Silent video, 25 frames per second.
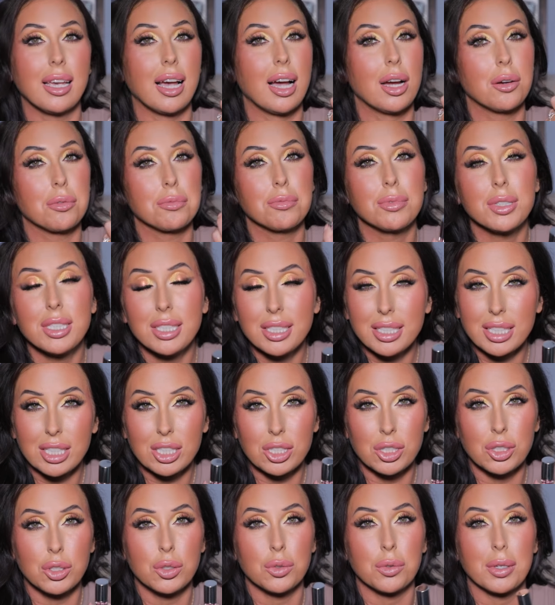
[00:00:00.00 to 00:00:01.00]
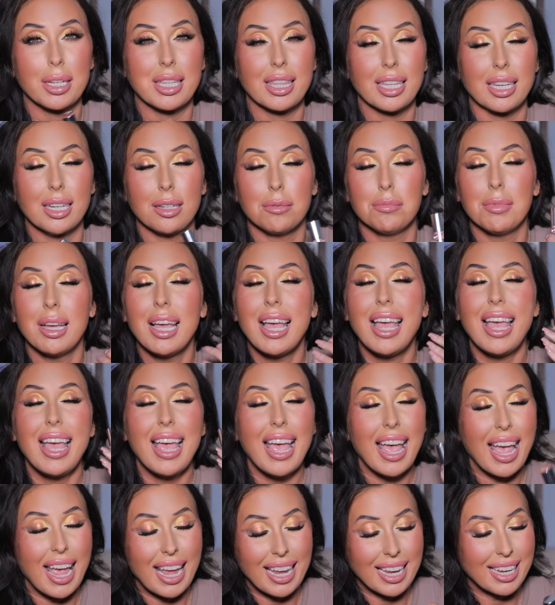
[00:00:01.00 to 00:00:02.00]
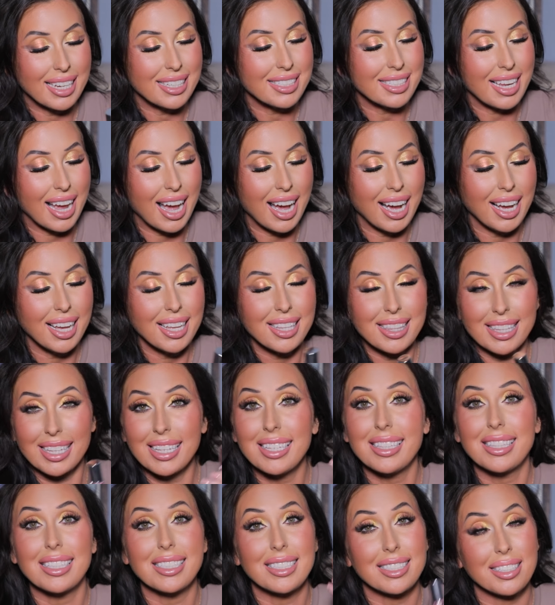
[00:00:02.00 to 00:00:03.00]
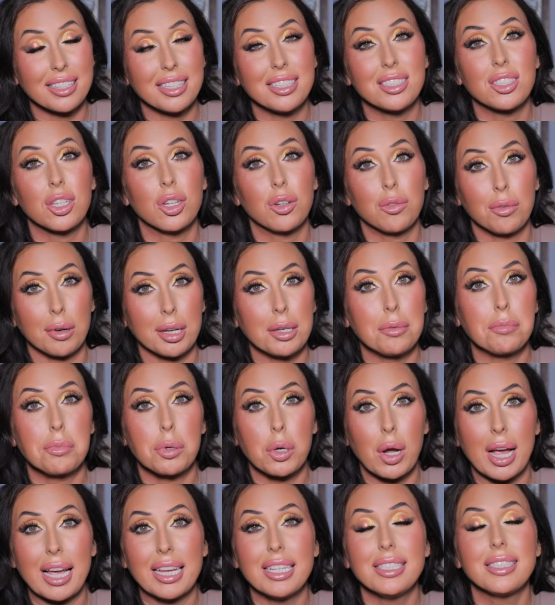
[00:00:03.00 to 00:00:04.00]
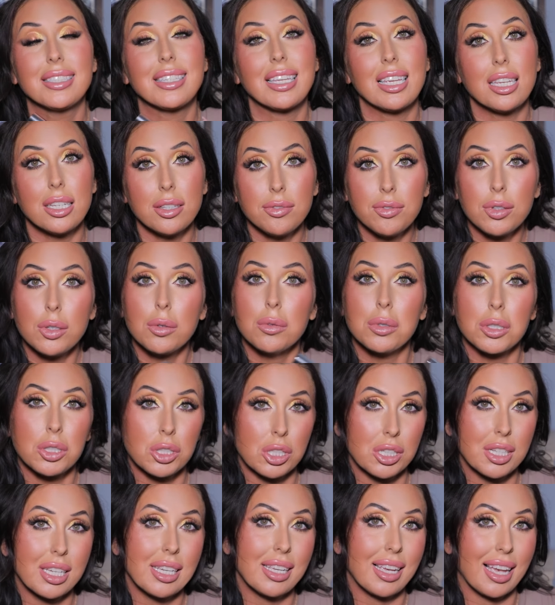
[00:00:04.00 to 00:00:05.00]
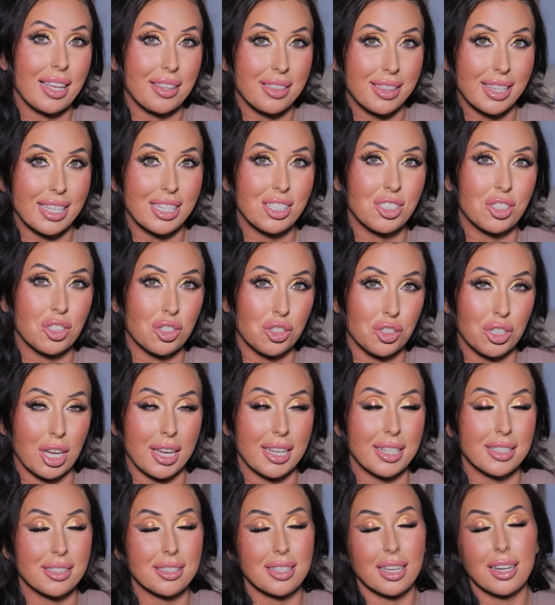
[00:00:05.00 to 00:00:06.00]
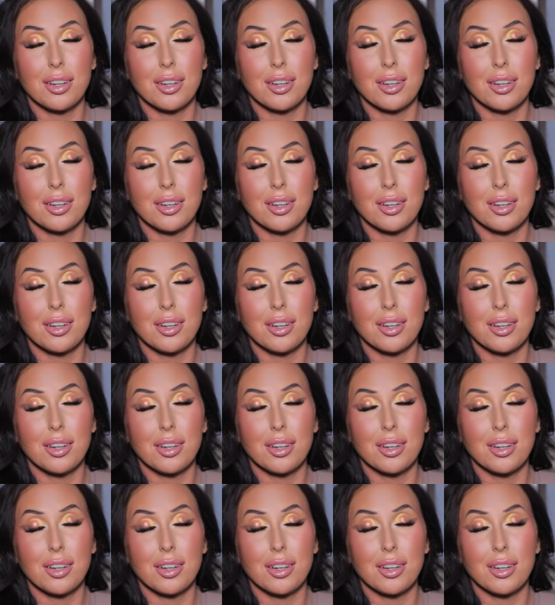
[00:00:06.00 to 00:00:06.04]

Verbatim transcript: I really enjoy them, and I think this is a great price if you were looking at these shades.